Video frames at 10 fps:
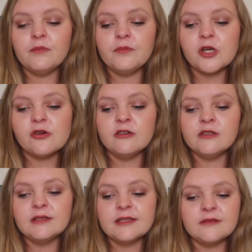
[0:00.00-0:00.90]

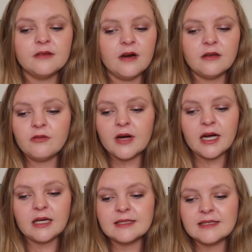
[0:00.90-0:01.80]
because
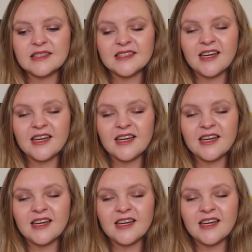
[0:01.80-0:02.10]
otherwise